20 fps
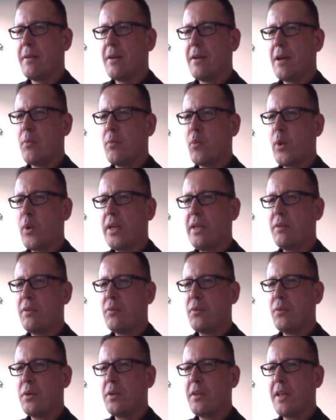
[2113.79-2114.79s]
I'm waiting
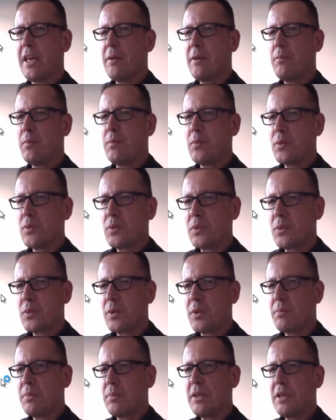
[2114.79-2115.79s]
for the name to
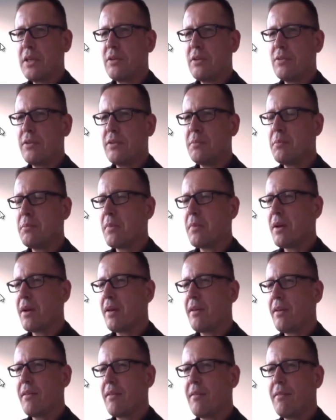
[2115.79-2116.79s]
appear in
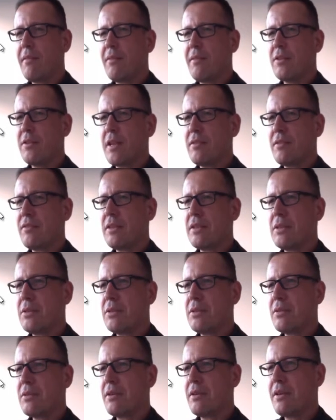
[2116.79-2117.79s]
my chat
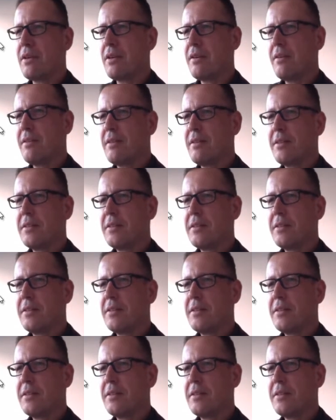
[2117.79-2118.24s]
window here.